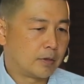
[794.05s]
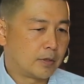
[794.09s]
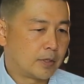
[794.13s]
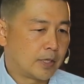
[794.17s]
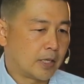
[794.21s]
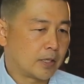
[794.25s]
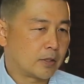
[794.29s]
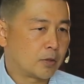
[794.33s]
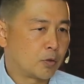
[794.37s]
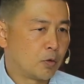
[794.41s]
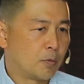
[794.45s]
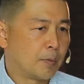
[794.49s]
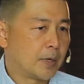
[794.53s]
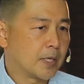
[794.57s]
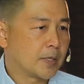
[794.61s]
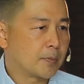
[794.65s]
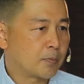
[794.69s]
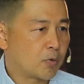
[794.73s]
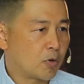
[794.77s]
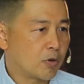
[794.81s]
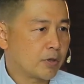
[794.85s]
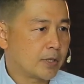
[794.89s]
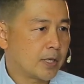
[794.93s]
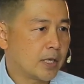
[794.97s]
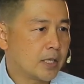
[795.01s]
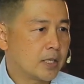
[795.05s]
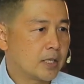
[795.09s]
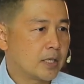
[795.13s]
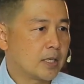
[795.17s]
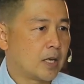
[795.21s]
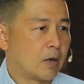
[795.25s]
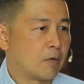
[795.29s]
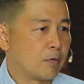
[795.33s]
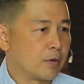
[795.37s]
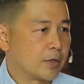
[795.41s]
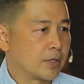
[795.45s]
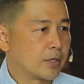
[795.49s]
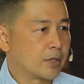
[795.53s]
2 months process,
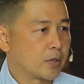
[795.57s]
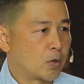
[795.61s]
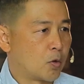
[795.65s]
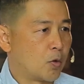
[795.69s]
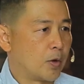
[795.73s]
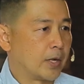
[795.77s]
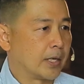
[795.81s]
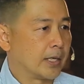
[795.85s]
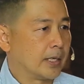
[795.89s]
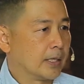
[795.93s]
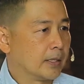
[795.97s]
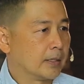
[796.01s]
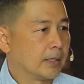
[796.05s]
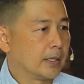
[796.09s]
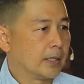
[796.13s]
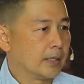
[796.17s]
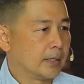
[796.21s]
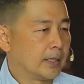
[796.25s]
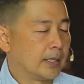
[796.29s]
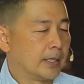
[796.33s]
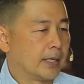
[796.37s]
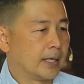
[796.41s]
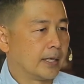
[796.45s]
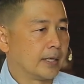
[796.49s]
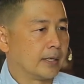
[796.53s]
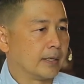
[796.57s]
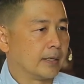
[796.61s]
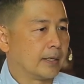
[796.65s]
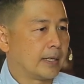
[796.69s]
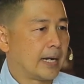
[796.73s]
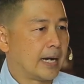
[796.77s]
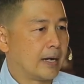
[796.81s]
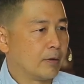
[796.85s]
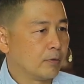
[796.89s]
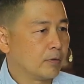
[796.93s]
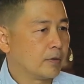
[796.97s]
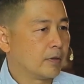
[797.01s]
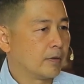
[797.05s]
I was going in and
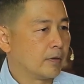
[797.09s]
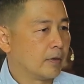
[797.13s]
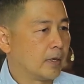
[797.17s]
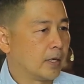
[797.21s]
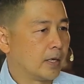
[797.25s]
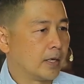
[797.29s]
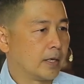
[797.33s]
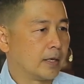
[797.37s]
out